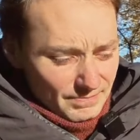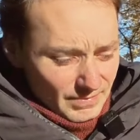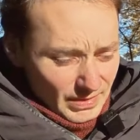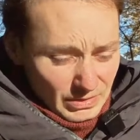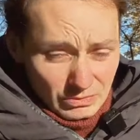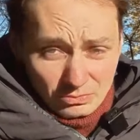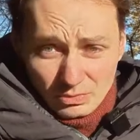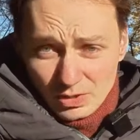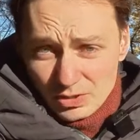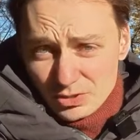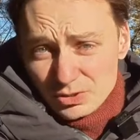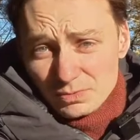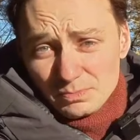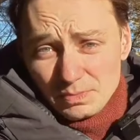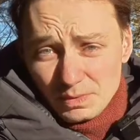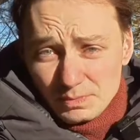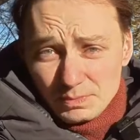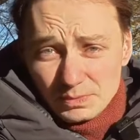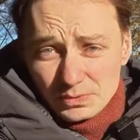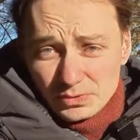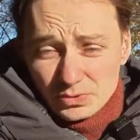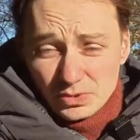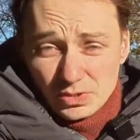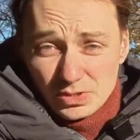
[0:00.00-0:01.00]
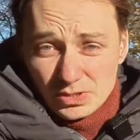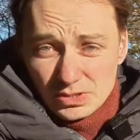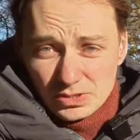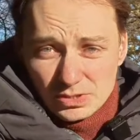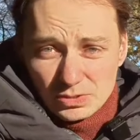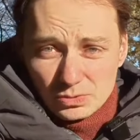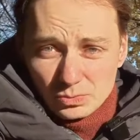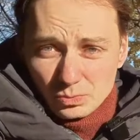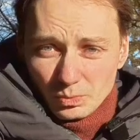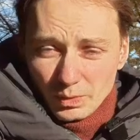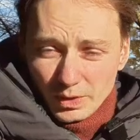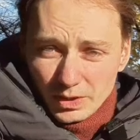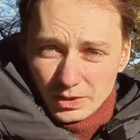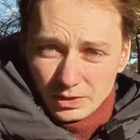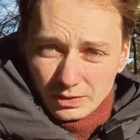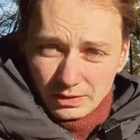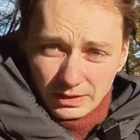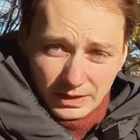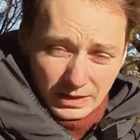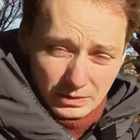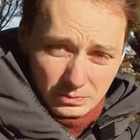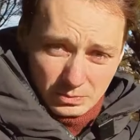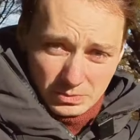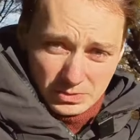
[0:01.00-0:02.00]
And Russian people do this as
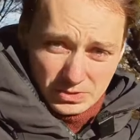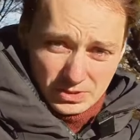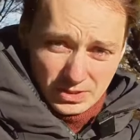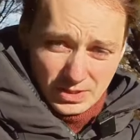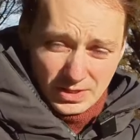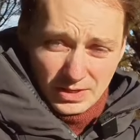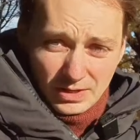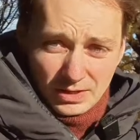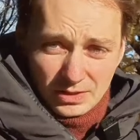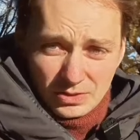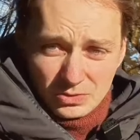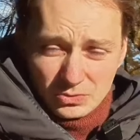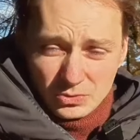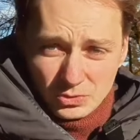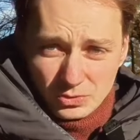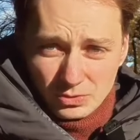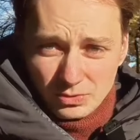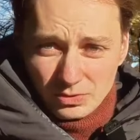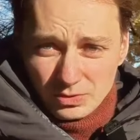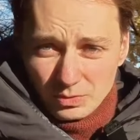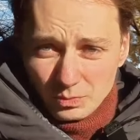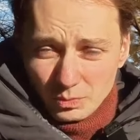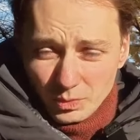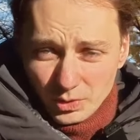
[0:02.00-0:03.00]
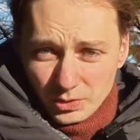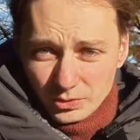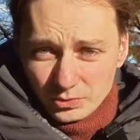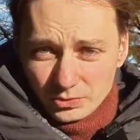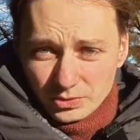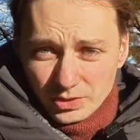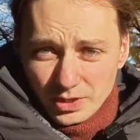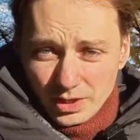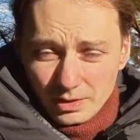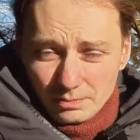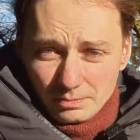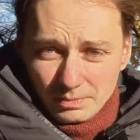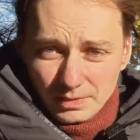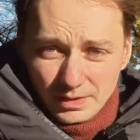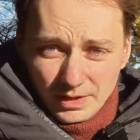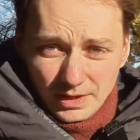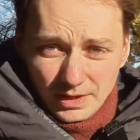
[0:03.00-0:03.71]
well. I was during the World Cup,